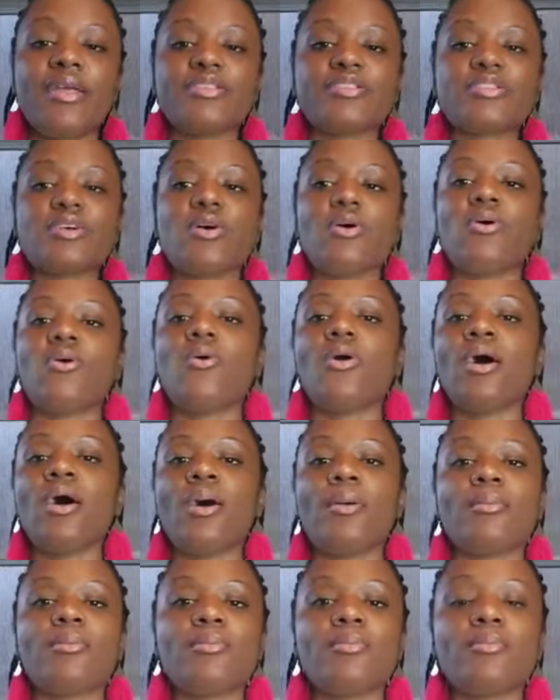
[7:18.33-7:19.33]
And so,
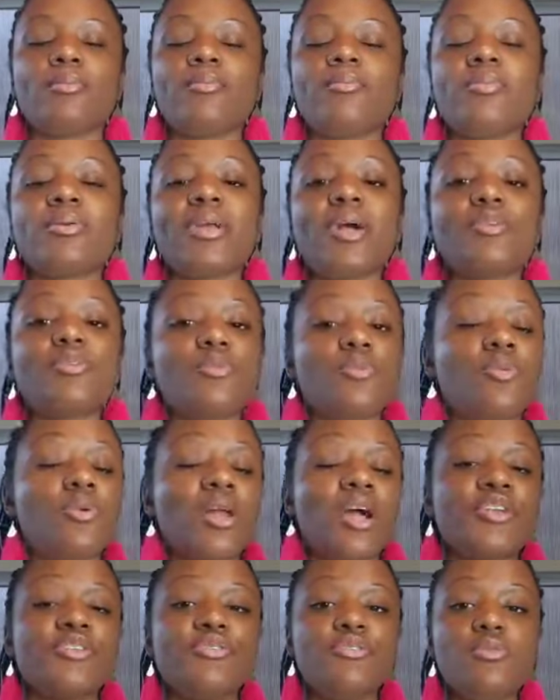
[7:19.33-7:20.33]
um, but I
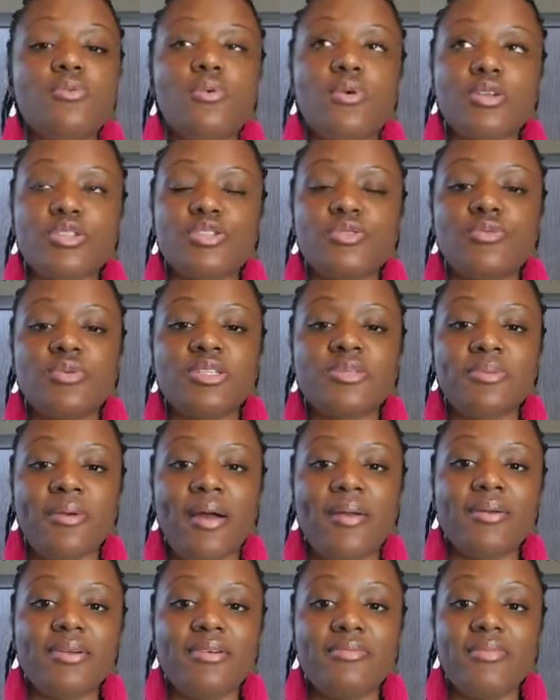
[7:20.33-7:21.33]
what I do want to is
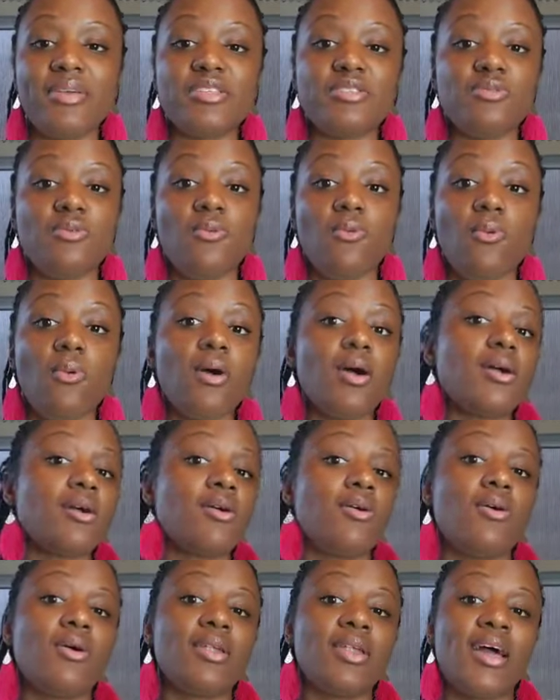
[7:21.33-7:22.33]
probably commit to one
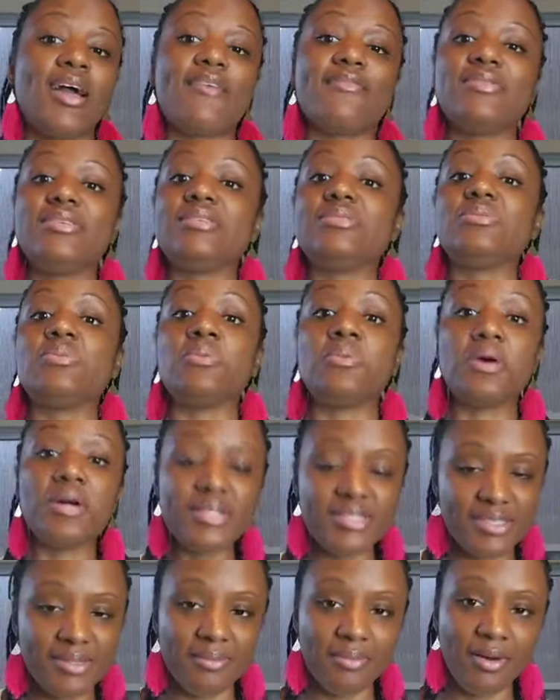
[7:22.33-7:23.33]
going live at least
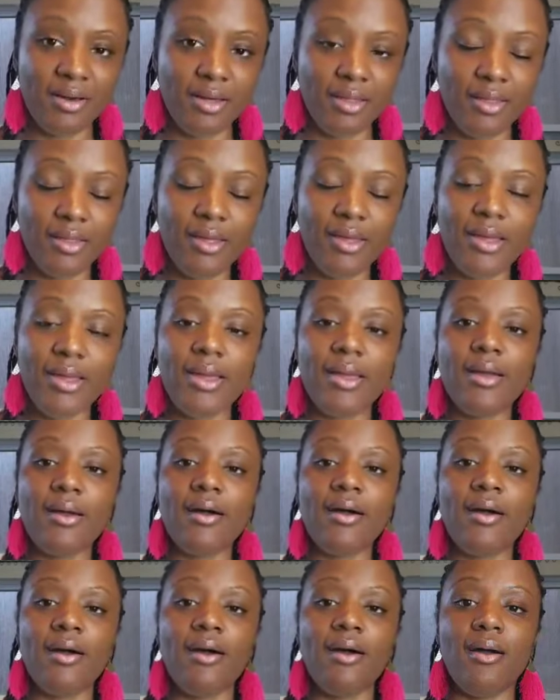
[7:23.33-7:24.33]
once a month,
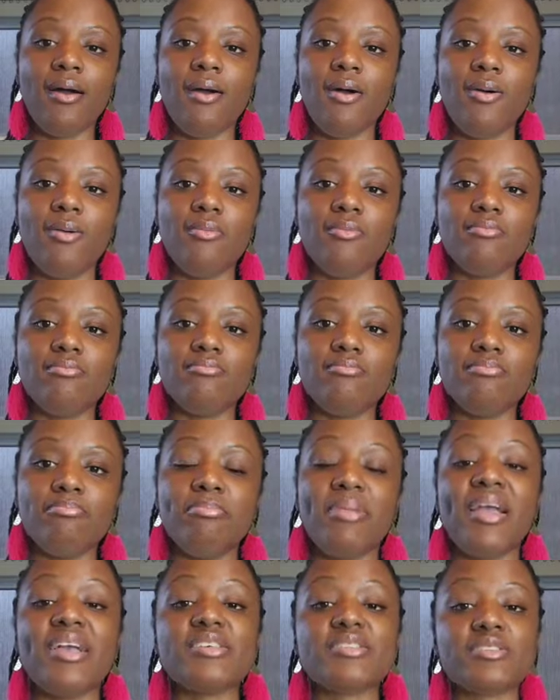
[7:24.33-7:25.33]
um,
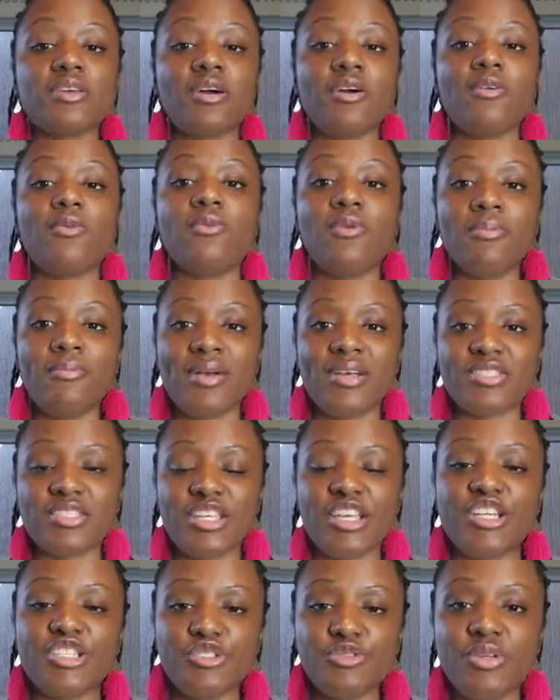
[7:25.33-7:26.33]
based off what my
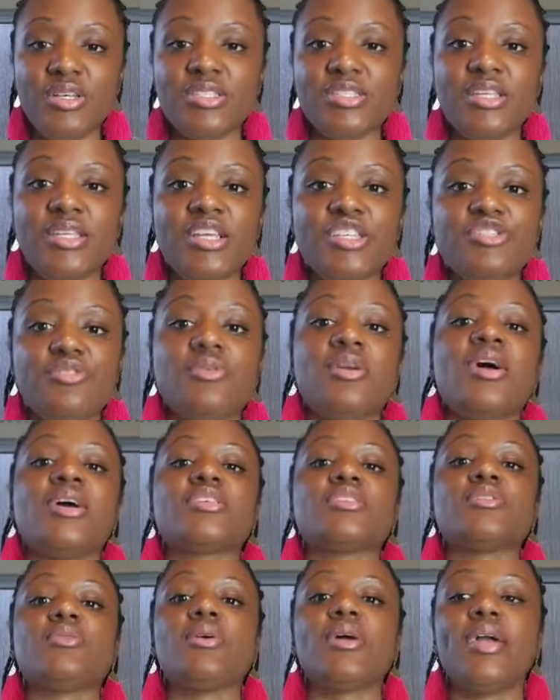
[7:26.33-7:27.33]
schedule is, and let you
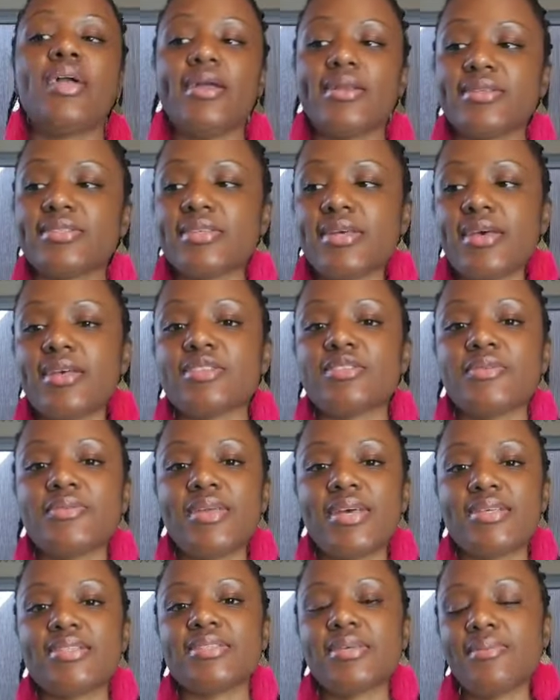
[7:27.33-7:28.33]
guys know ahead of time. So
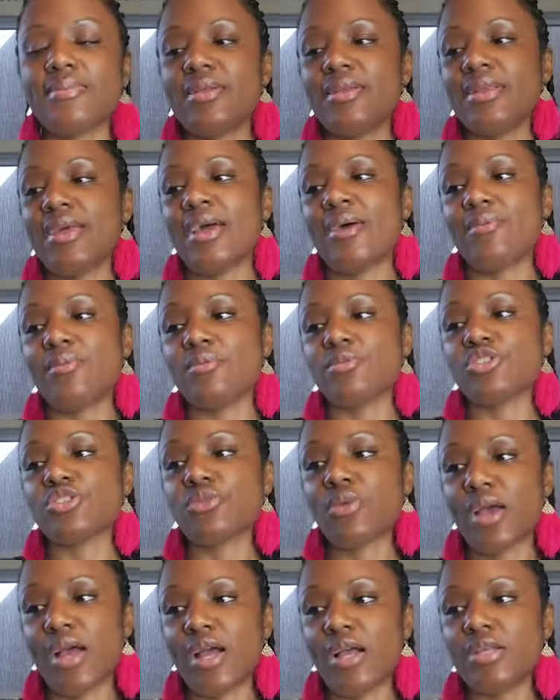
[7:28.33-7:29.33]
that's something I will
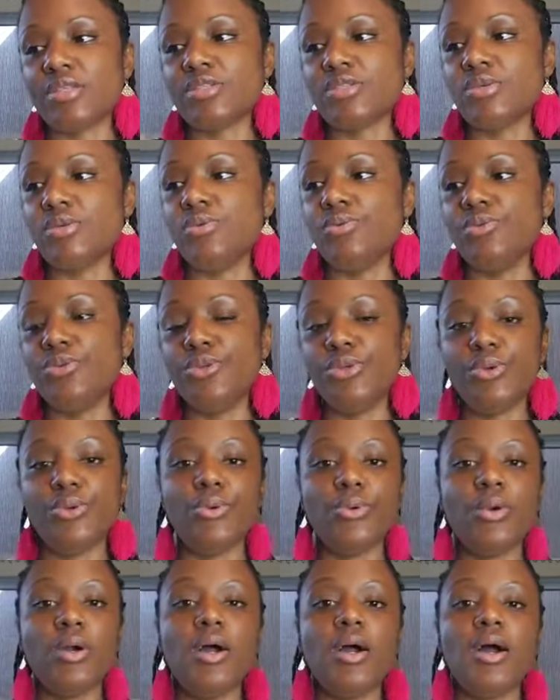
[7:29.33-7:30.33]
try to
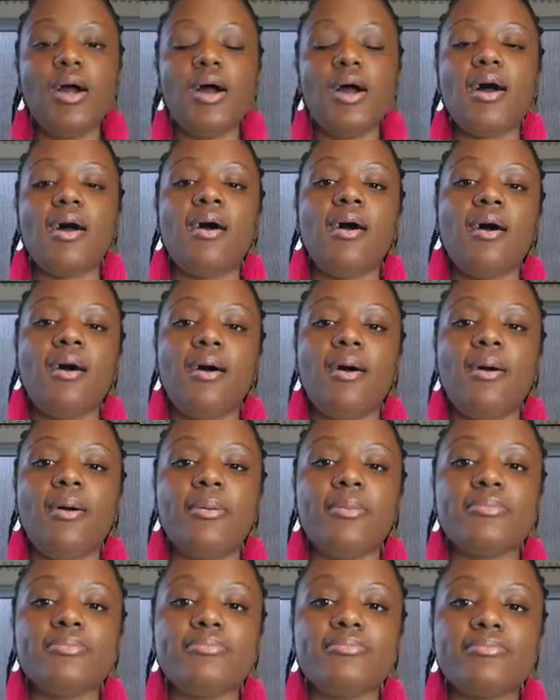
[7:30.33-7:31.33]
do.
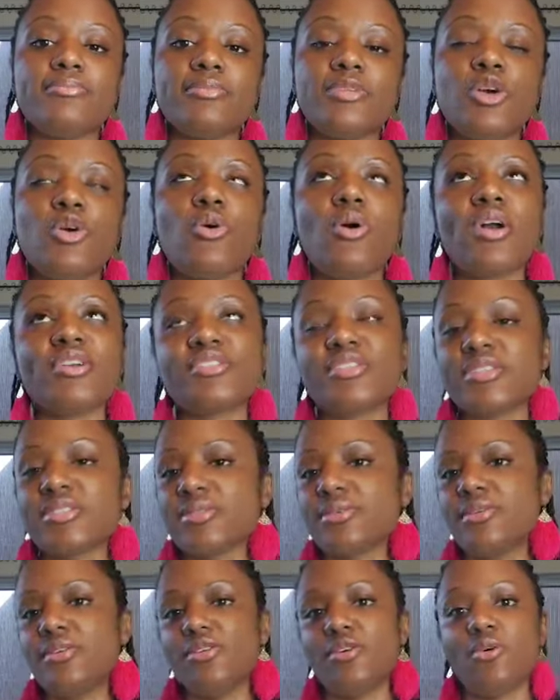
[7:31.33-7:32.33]
Um, or I
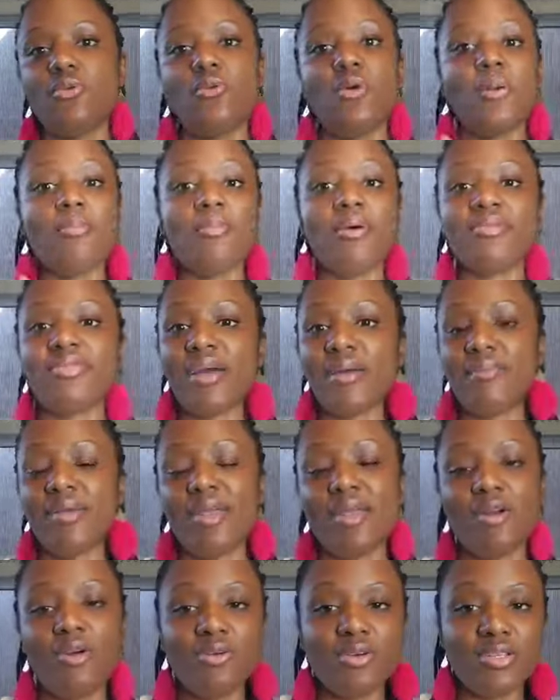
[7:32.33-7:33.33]
just you know one month I
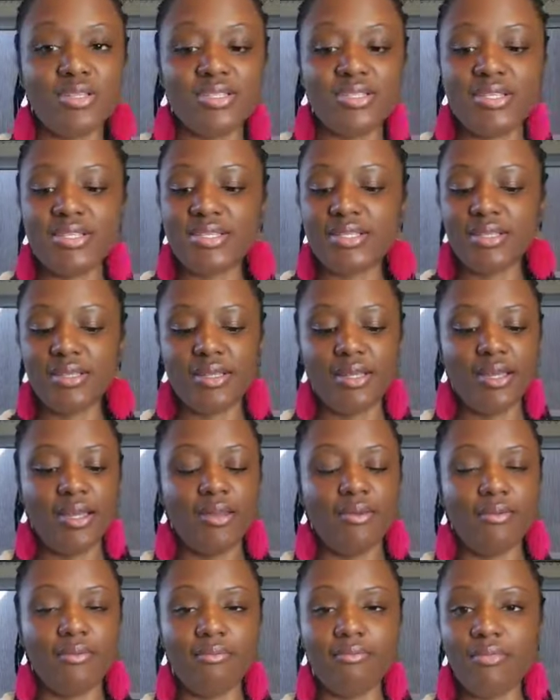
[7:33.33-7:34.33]
may go
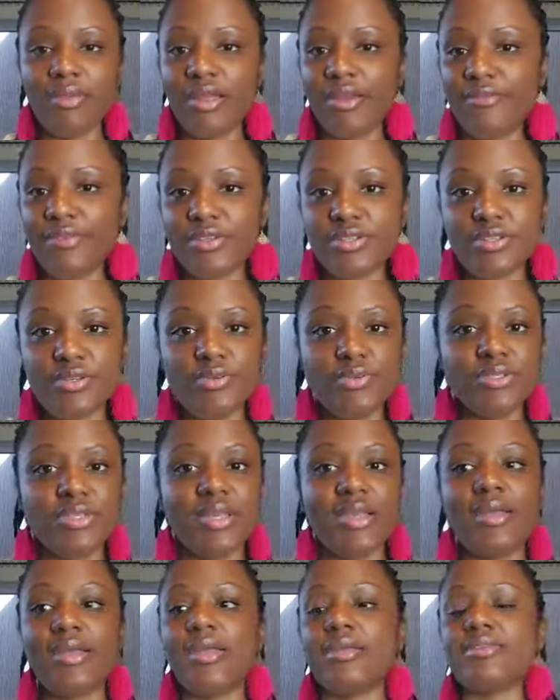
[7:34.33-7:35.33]
consistently every
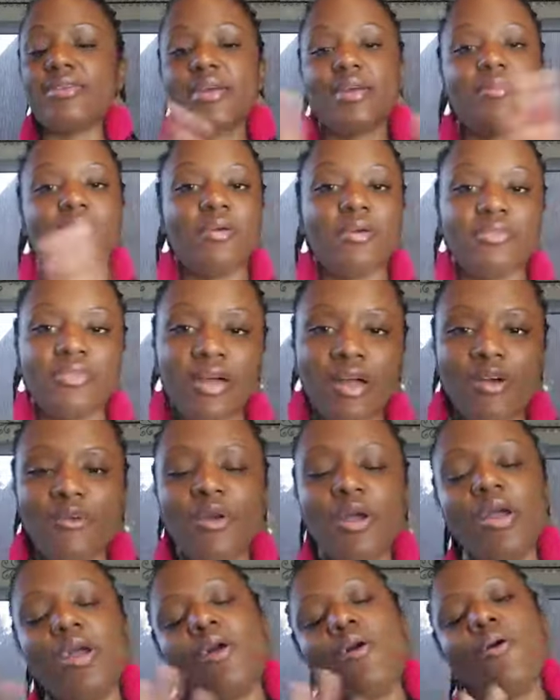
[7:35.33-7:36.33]
Tuesday and take a month
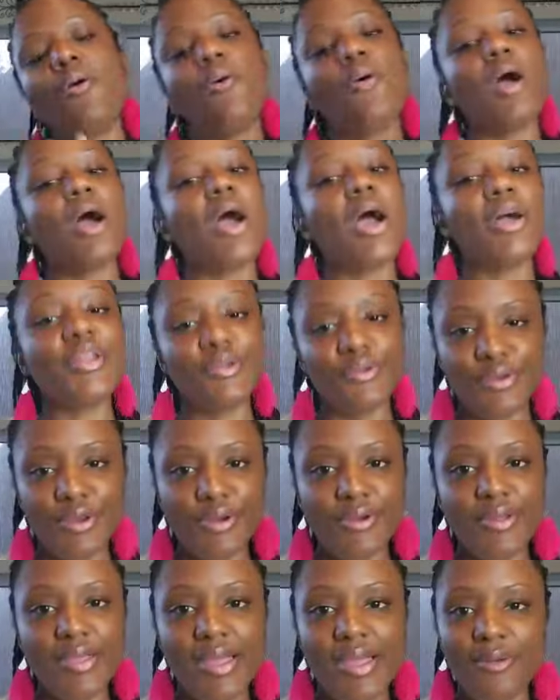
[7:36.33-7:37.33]
off. I don't
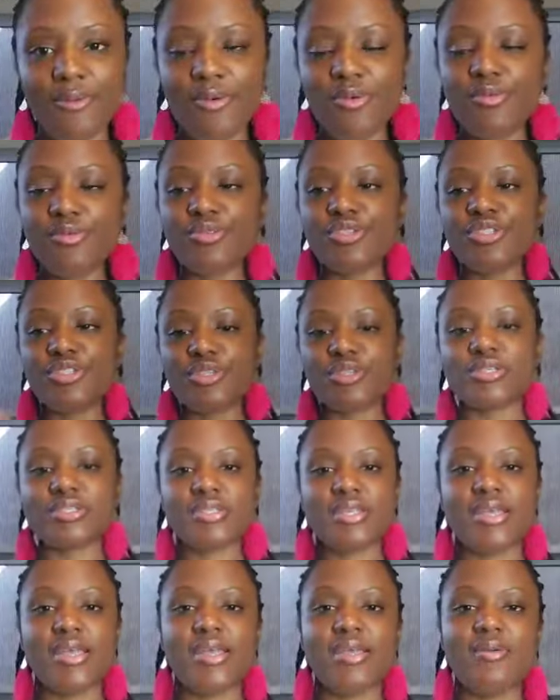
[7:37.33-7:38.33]
know yet. We shall
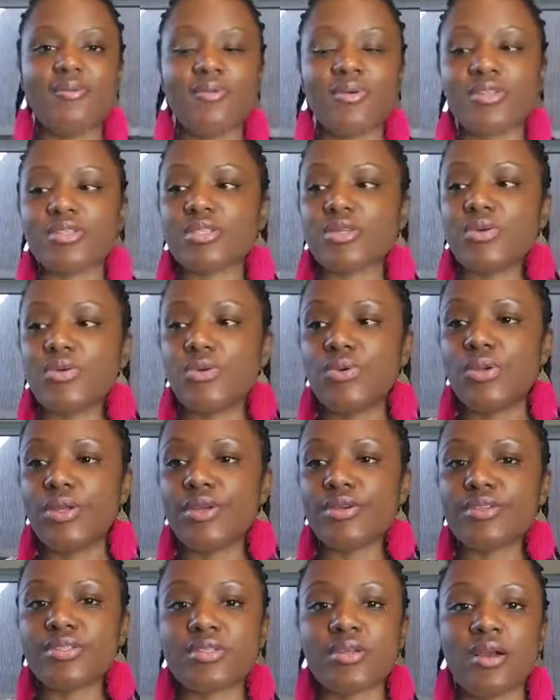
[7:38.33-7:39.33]
see when school
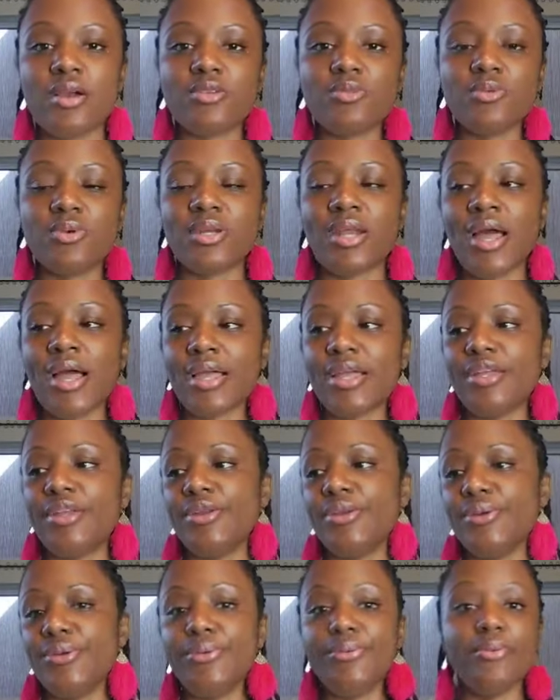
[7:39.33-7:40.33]
year starts what I
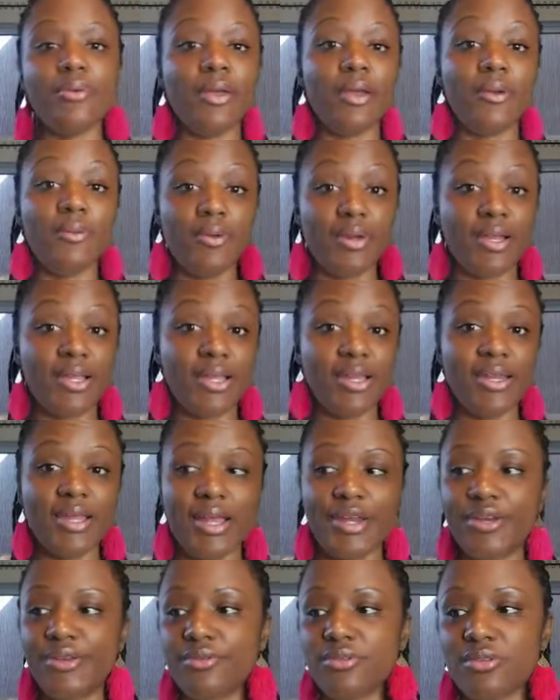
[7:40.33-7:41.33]
can do and what I
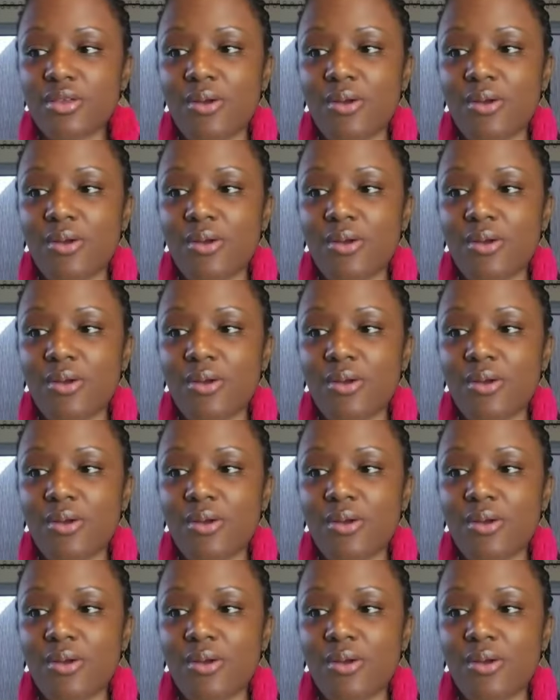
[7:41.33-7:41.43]
cannot do.